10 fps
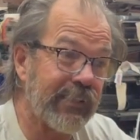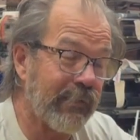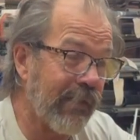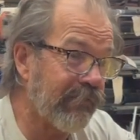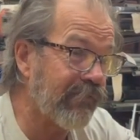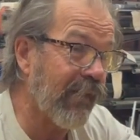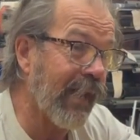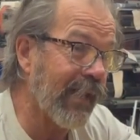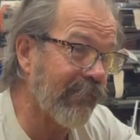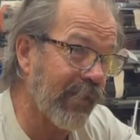you have
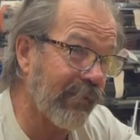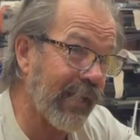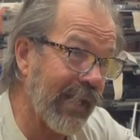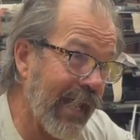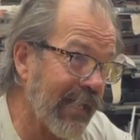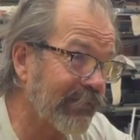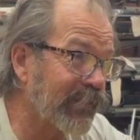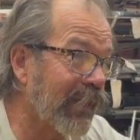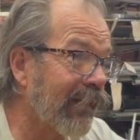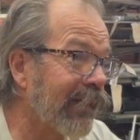5 that are at half
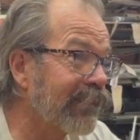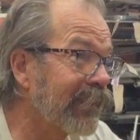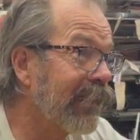charge.